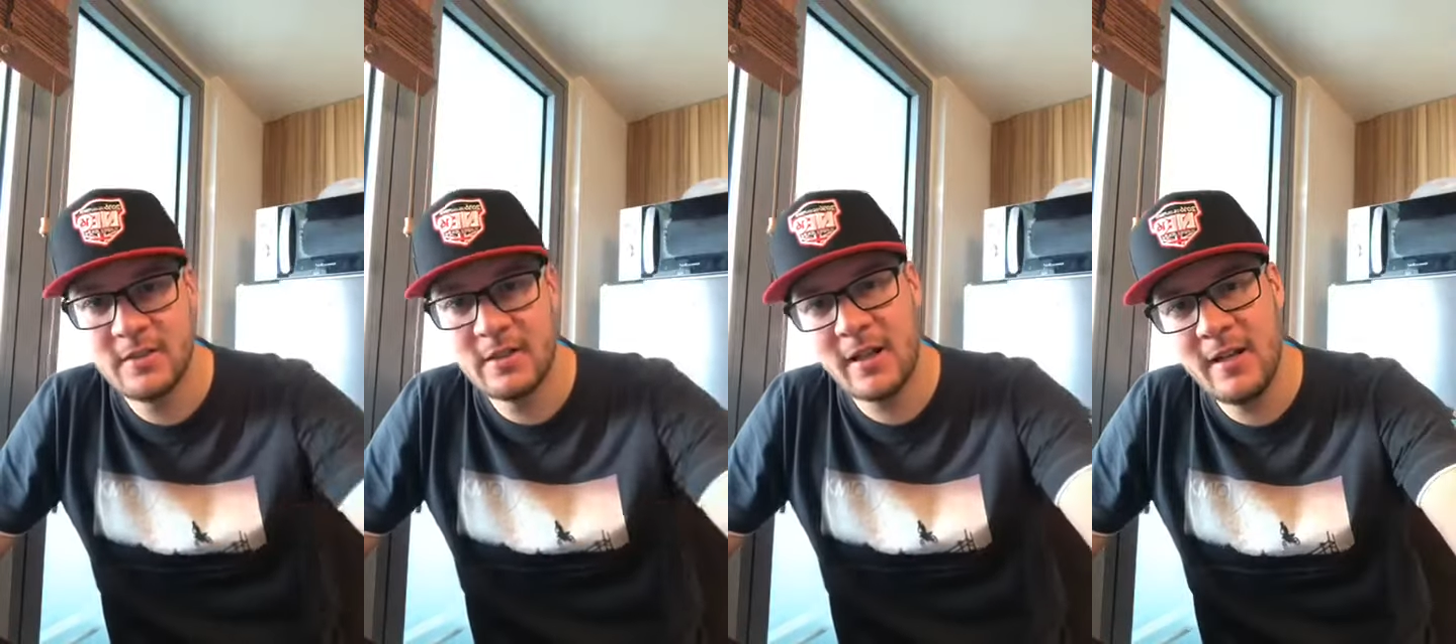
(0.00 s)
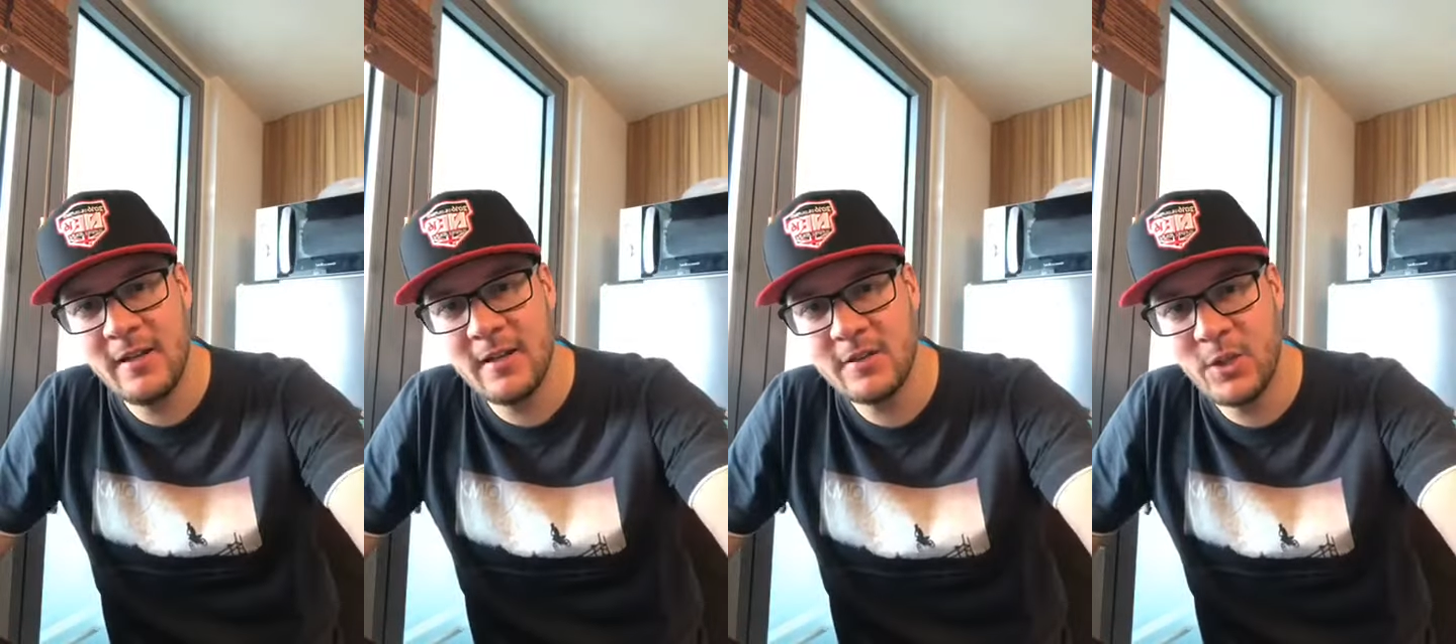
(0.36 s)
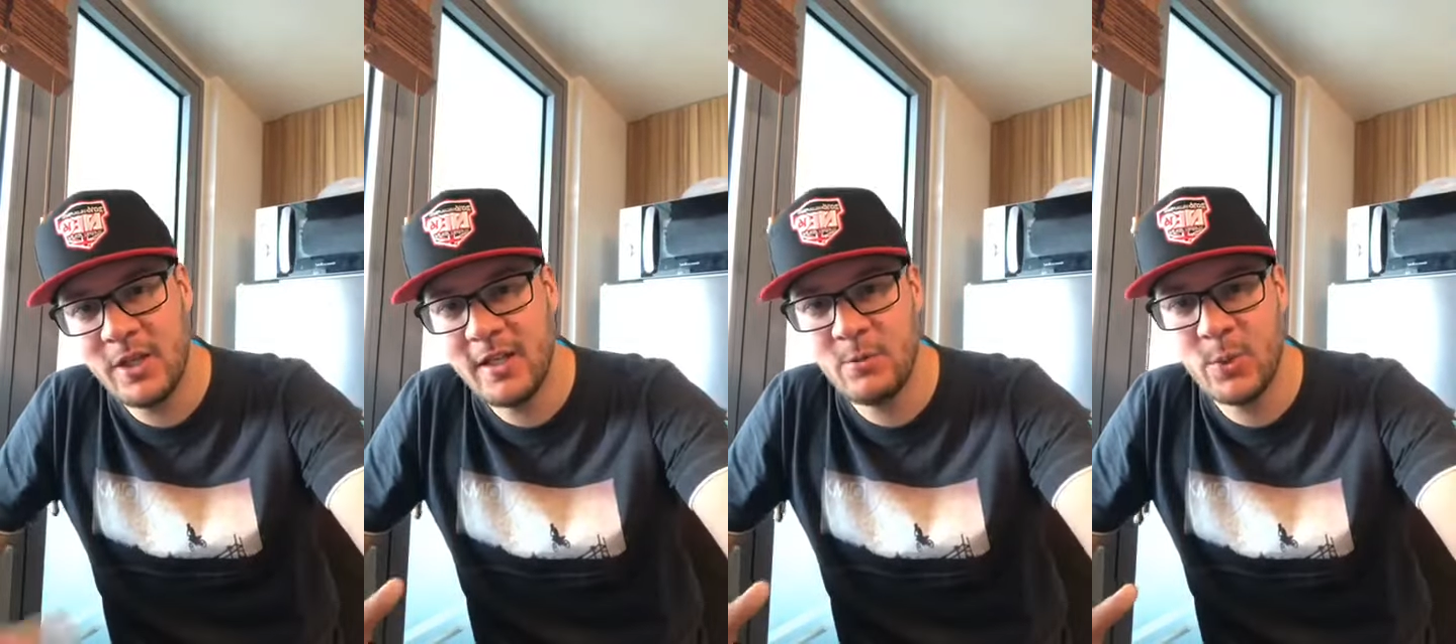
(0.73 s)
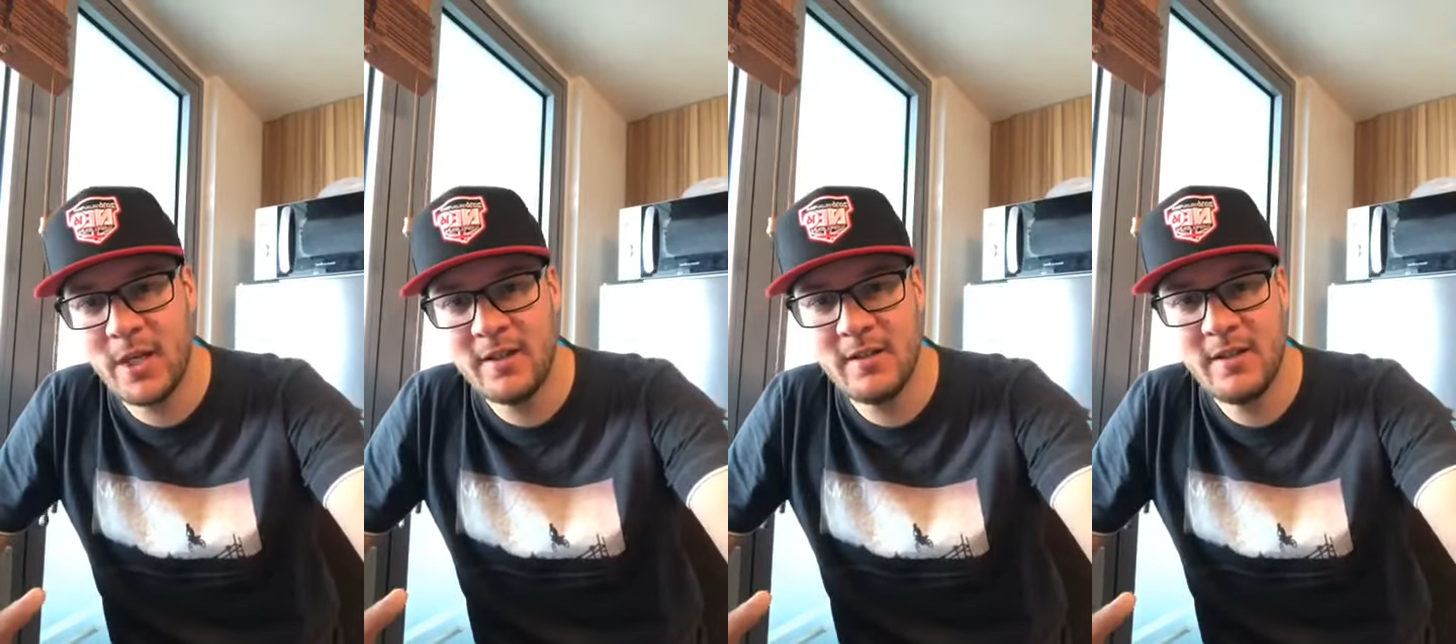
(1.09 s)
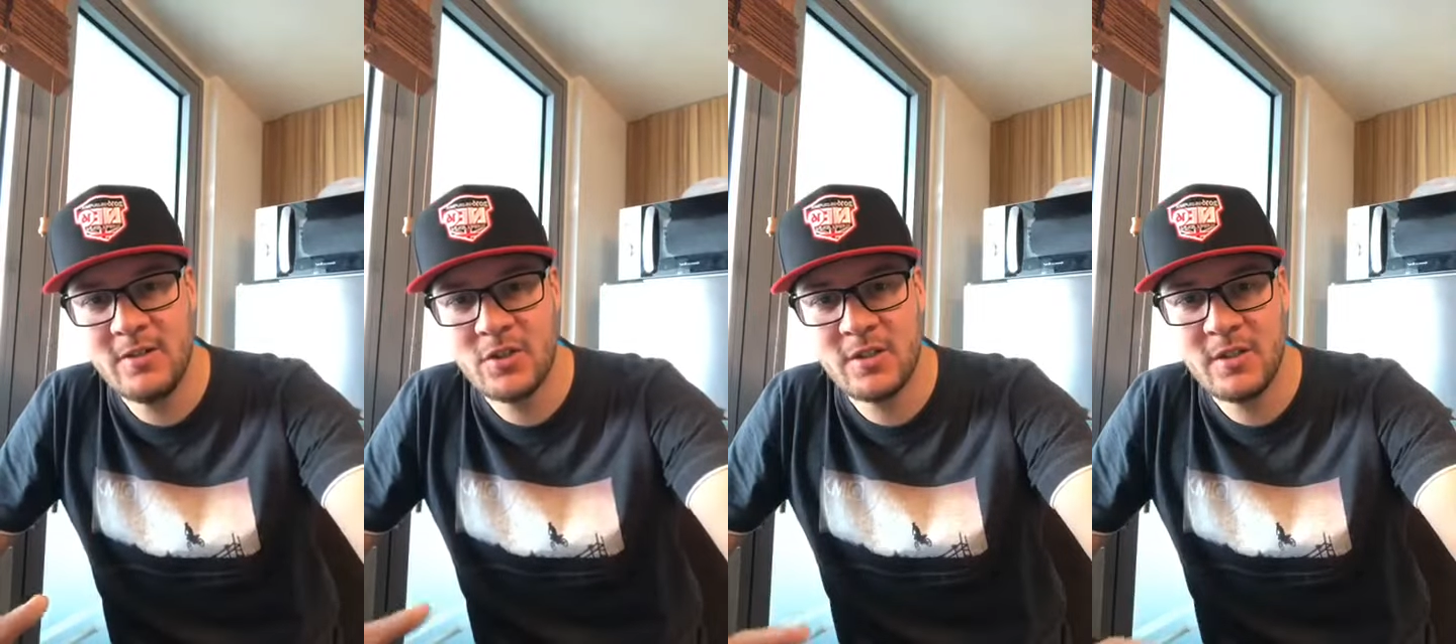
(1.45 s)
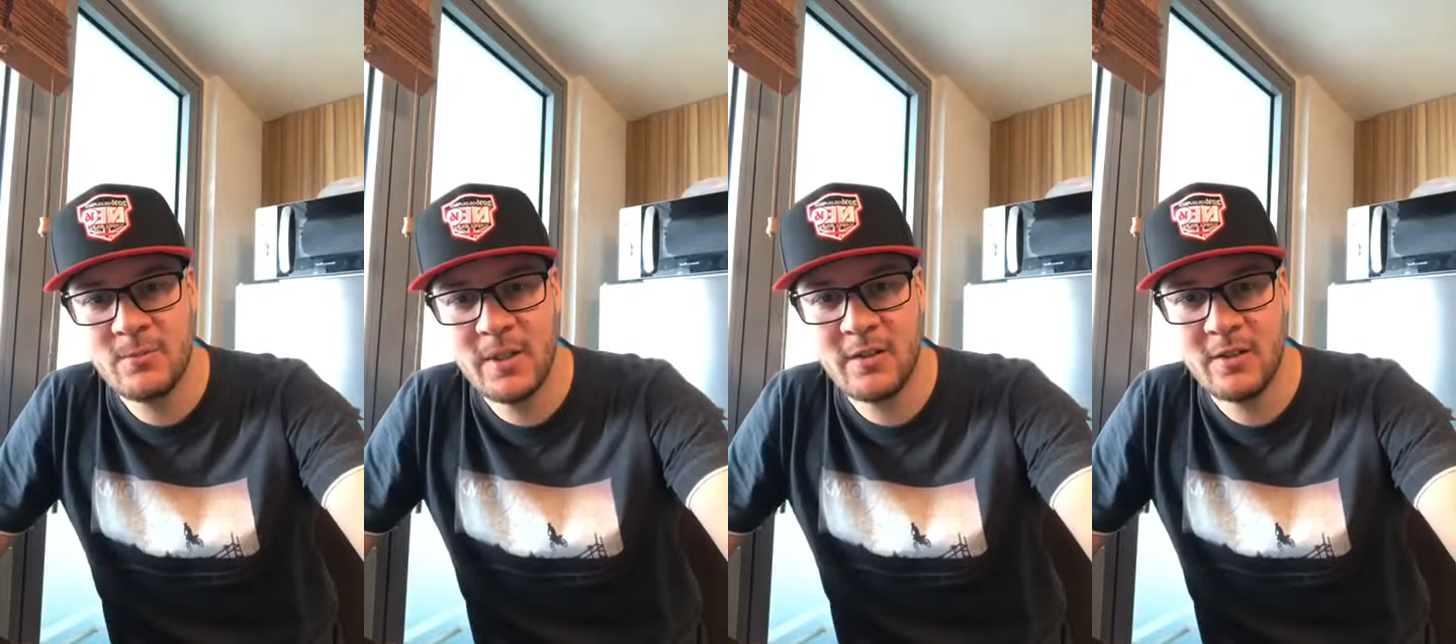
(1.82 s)
Okay, so he did wait, he just
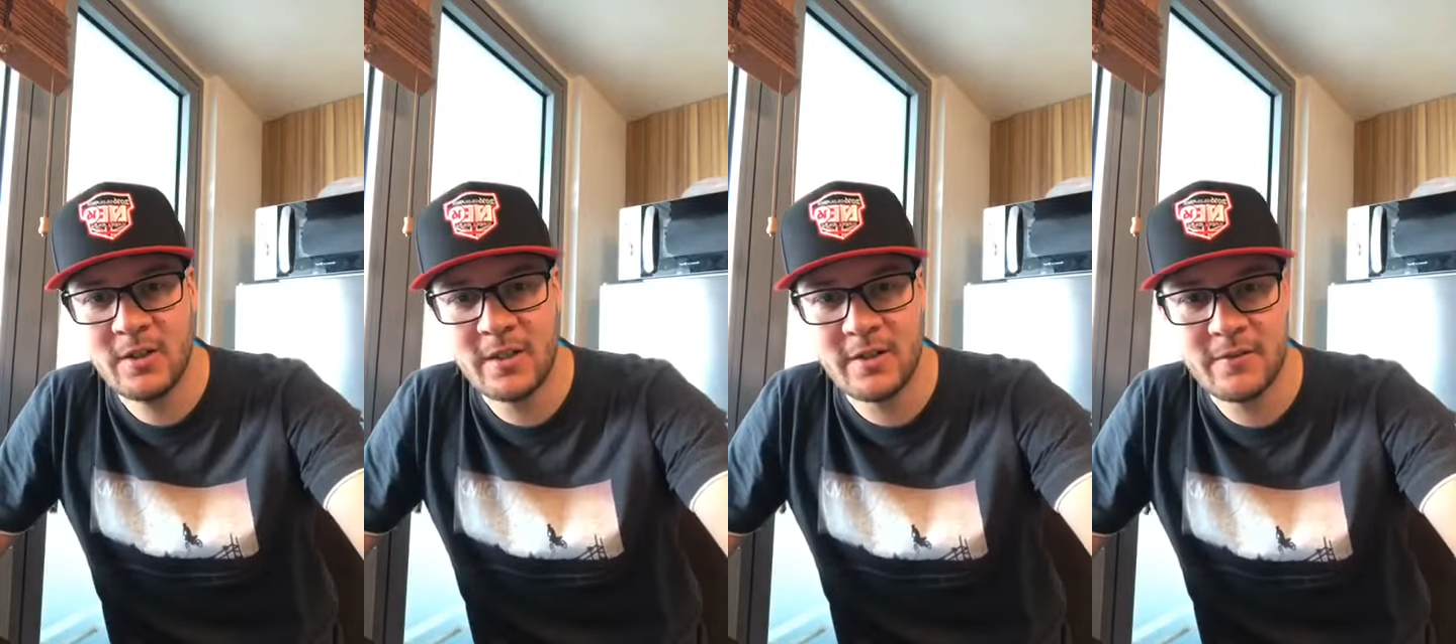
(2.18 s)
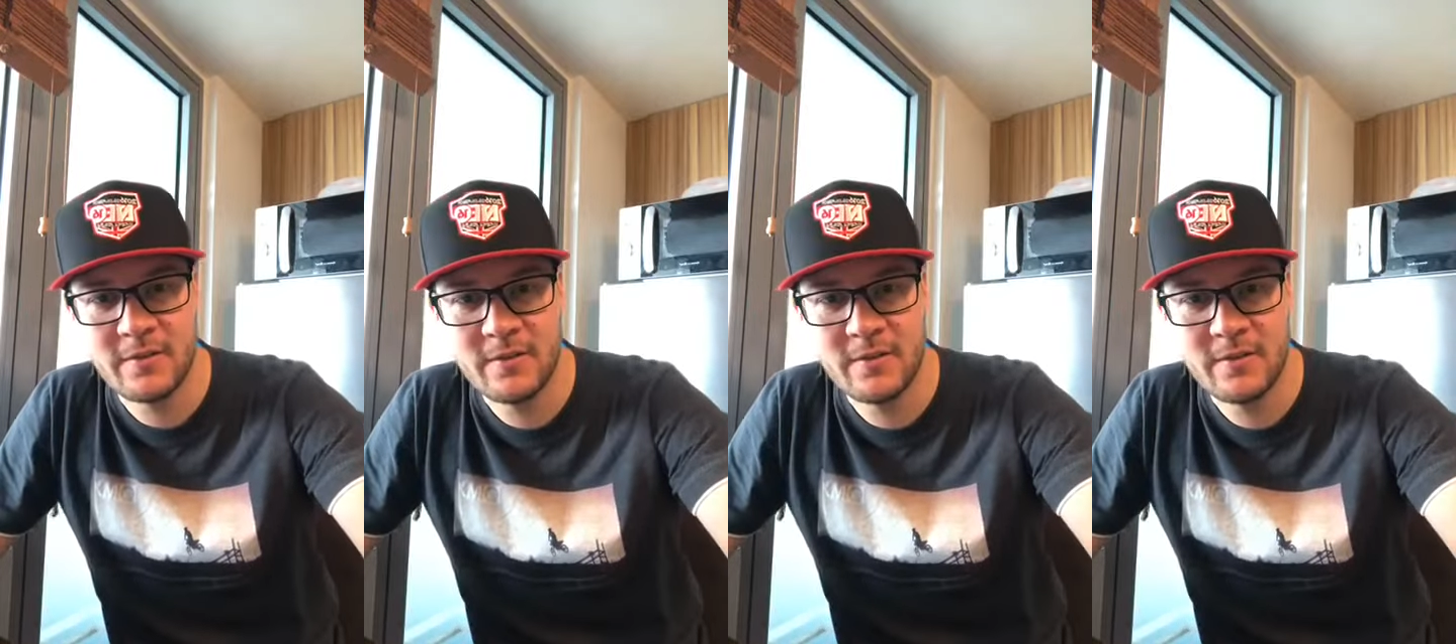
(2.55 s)
didn't wait long enough.